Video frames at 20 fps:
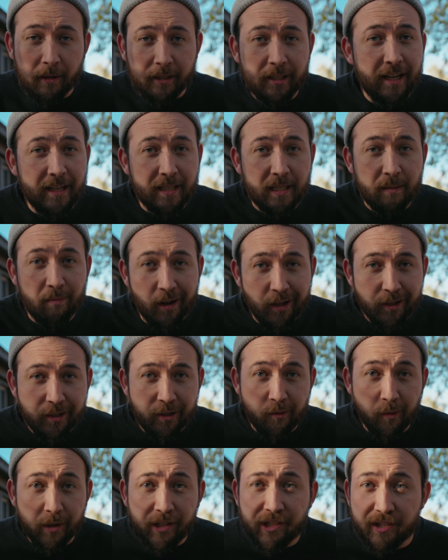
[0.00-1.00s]
about today's
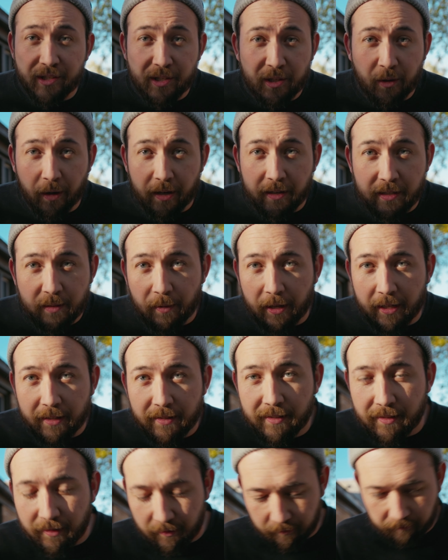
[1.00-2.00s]
sponsor, which is Squarespace.